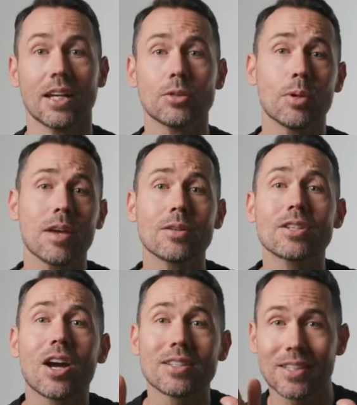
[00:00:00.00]

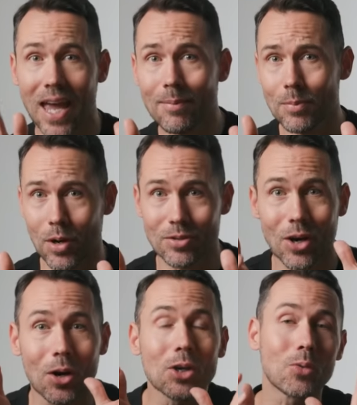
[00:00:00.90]
X3000i's gaming modes
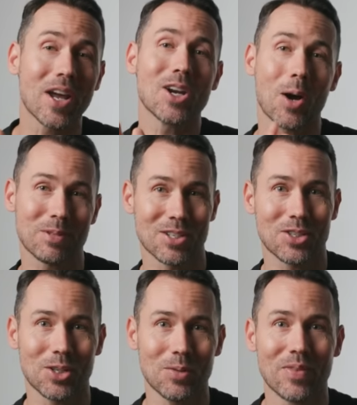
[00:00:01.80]
are a great option
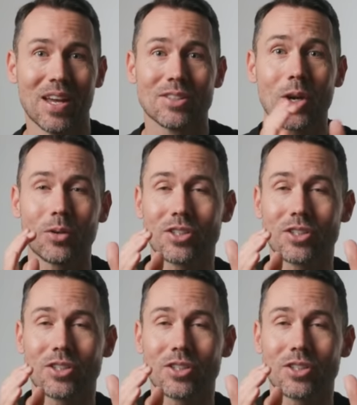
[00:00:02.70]
too. So